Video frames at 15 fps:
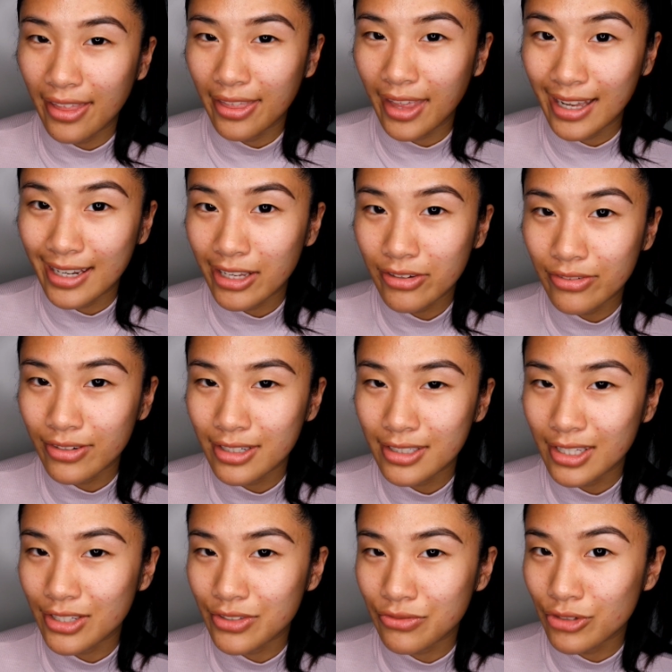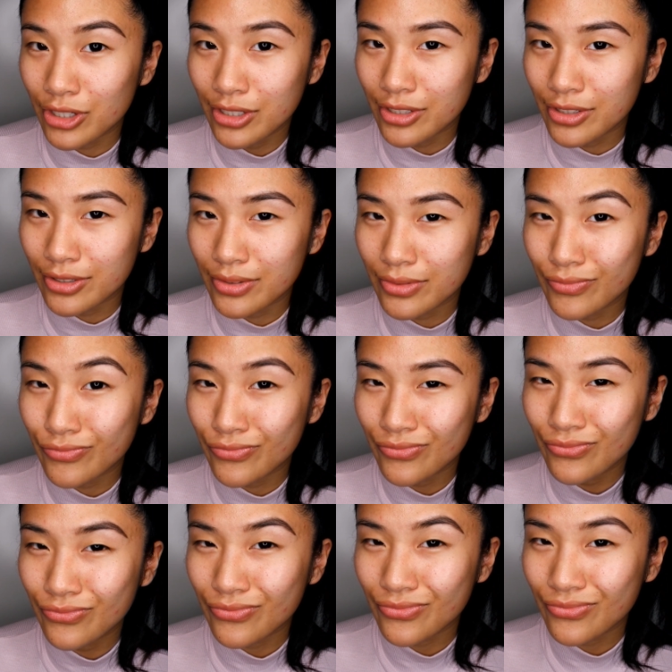The difference is real.
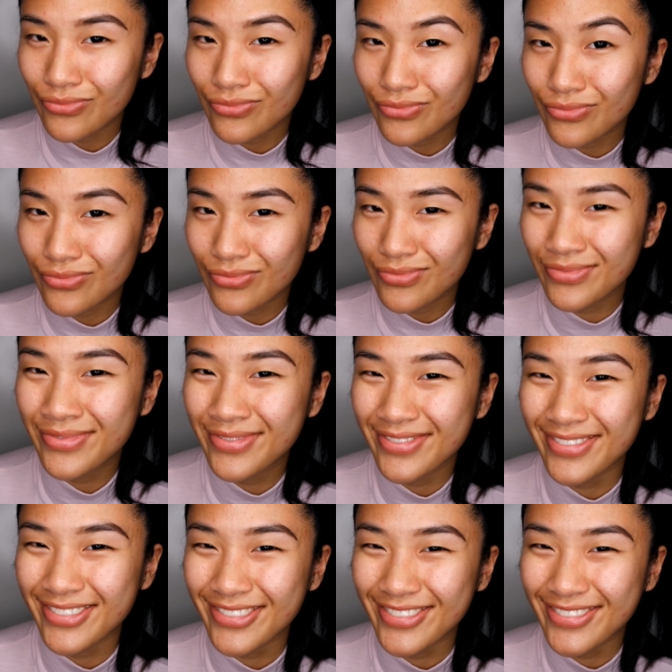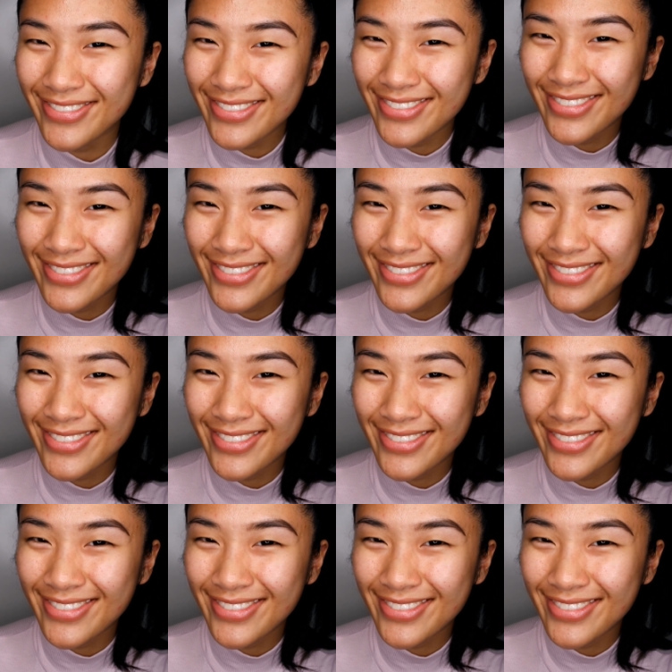And then